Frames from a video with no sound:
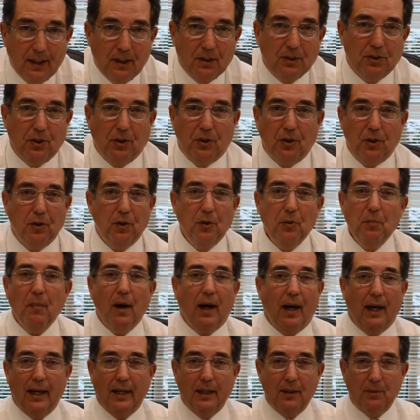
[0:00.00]
So you
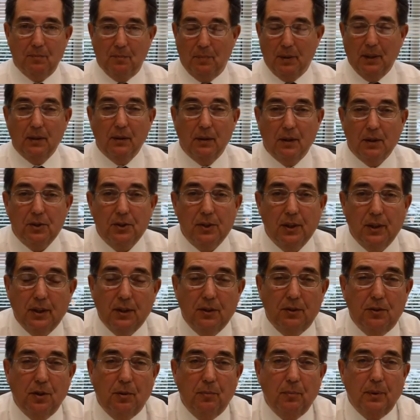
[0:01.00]
might be
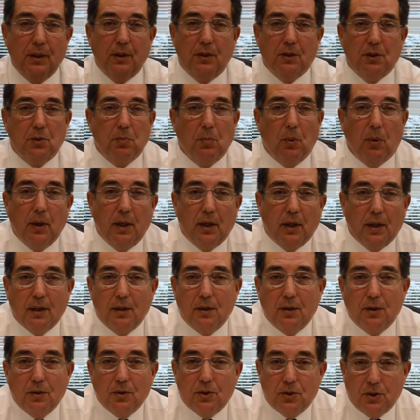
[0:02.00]
listening to me this morning
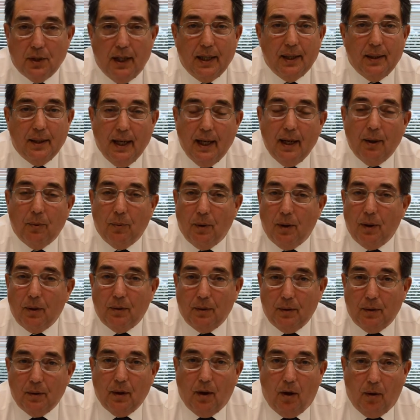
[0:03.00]
and you say, yeah,
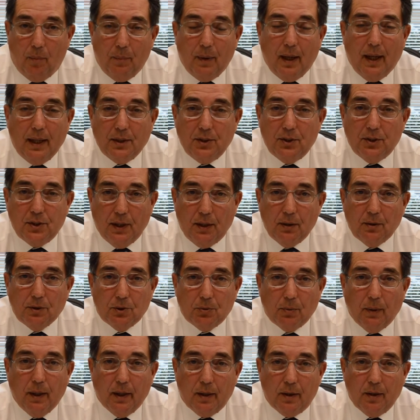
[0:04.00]
well, on my
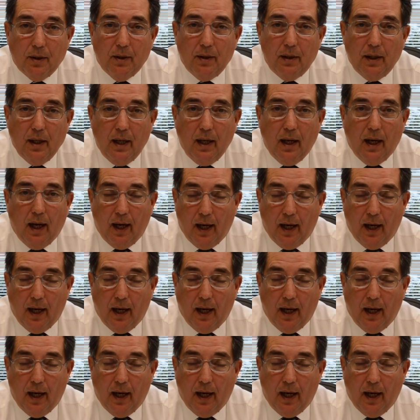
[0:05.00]
sales record,